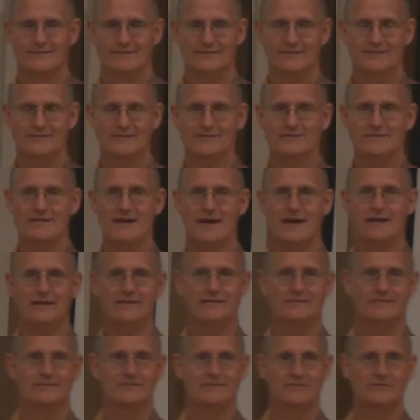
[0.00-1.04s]
This is
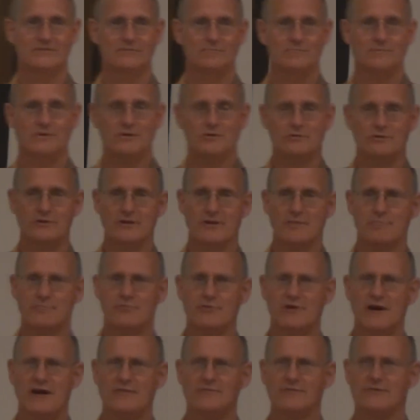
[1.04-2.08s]
not merely a
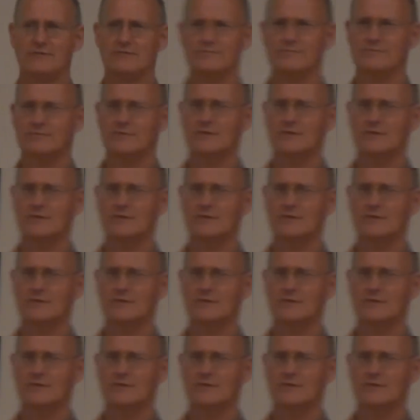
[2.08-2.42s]
prophet.